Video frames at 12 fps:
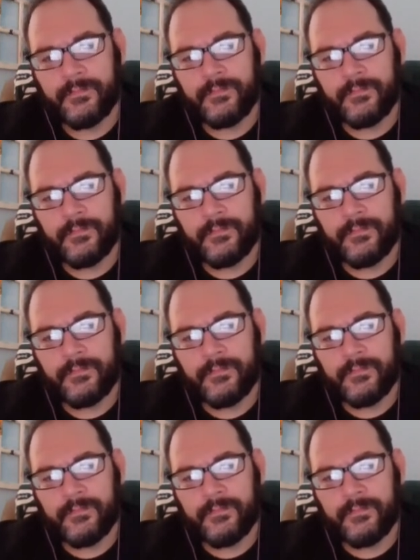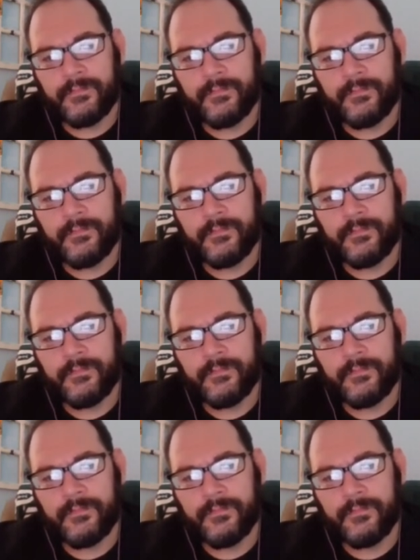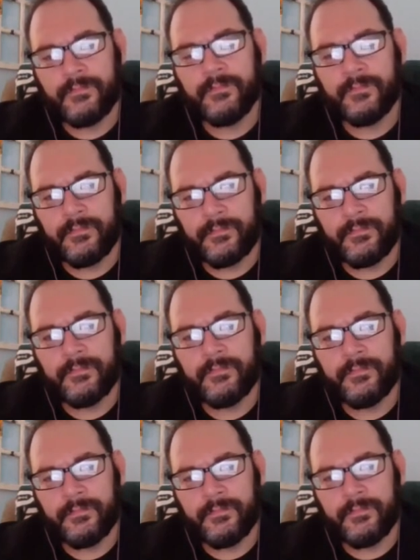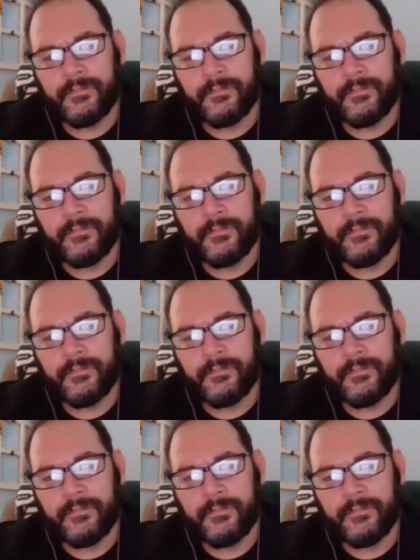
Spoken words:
(silent)